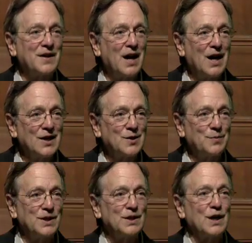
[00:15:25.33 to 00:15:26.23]
the
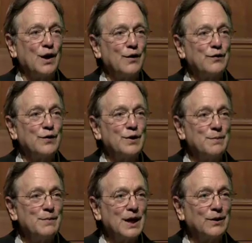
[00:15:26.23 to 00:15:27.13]
husband of the
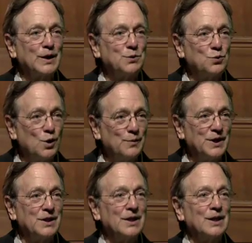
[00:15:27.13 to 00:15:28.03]
married woman